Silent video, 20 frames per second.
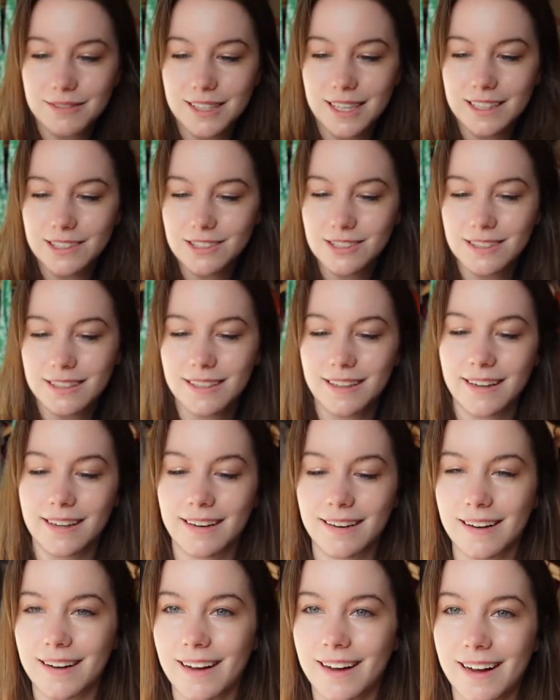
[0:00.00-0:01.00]
actually,
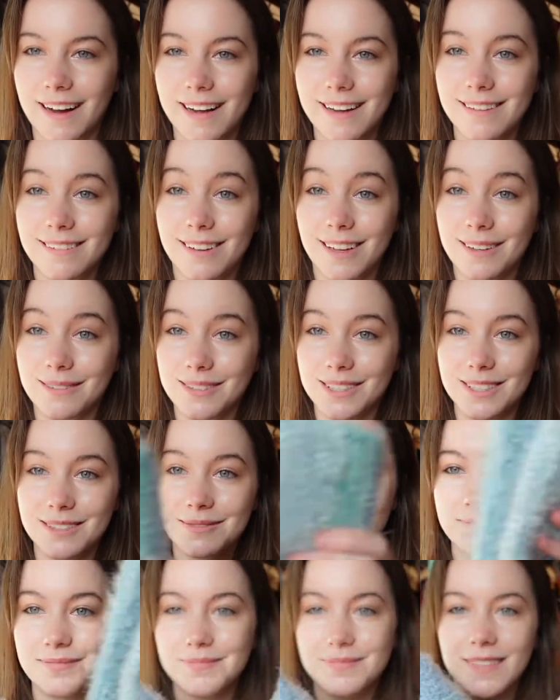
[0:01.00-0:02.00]
and I love it.
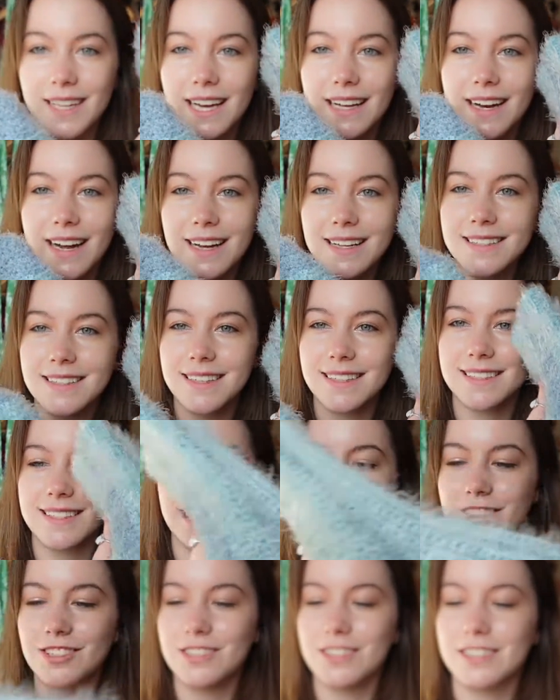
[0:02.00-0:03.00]
It adds like
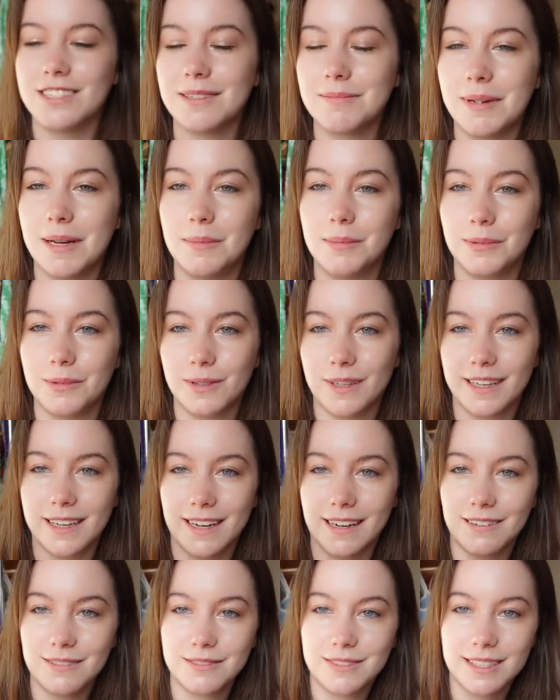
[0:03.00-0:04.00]
texture to my boring
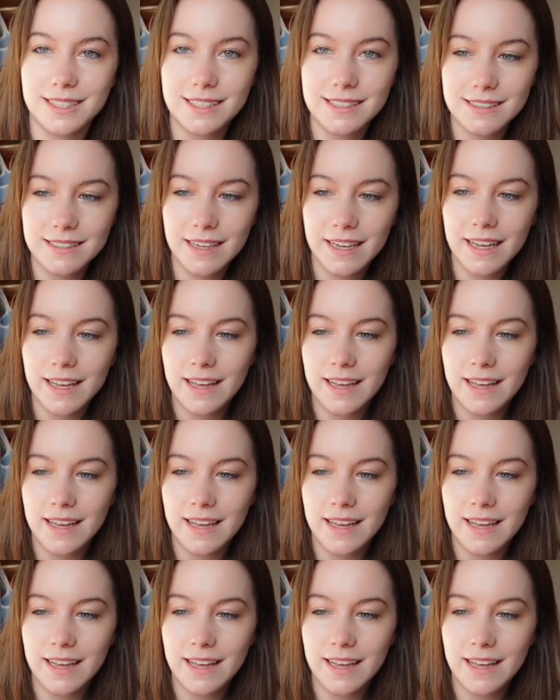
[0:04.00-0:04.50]
outfits